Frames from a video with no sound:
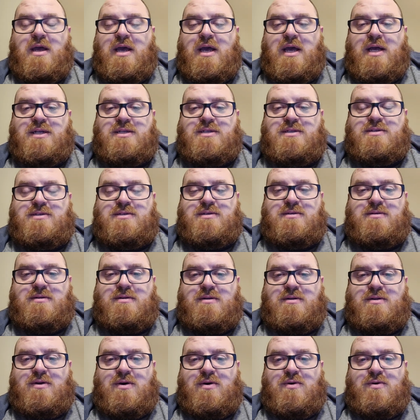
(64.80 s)
It's
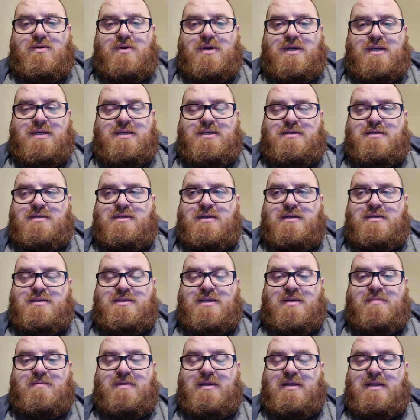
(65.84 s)
always
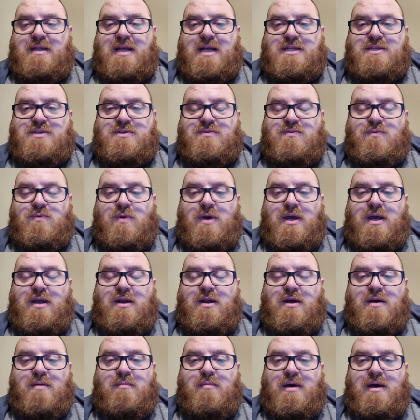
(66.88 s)
something that's weighed
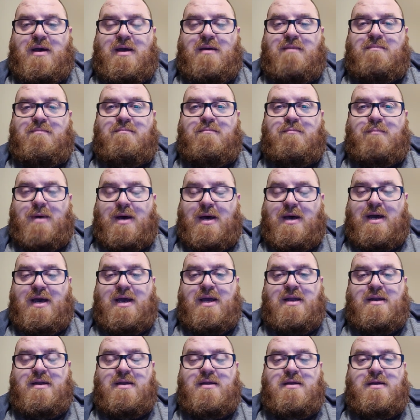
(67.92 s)
on my
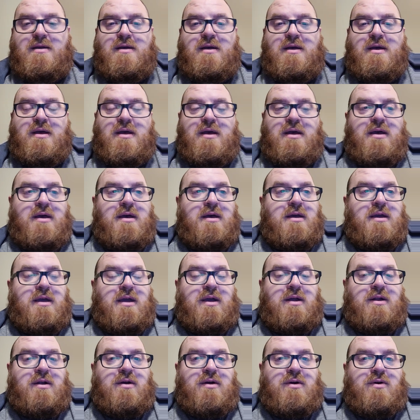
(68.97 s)
mind
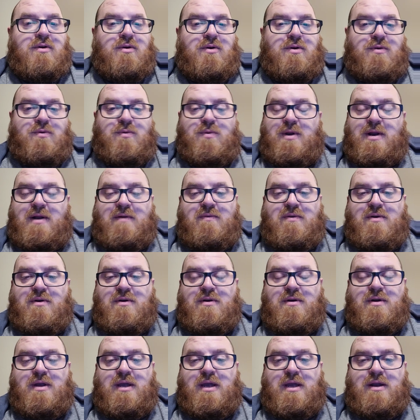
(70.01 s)
or
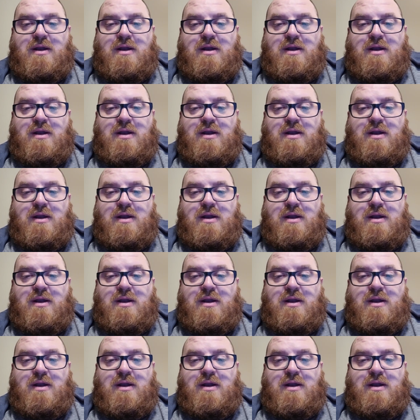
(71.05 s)
whatever.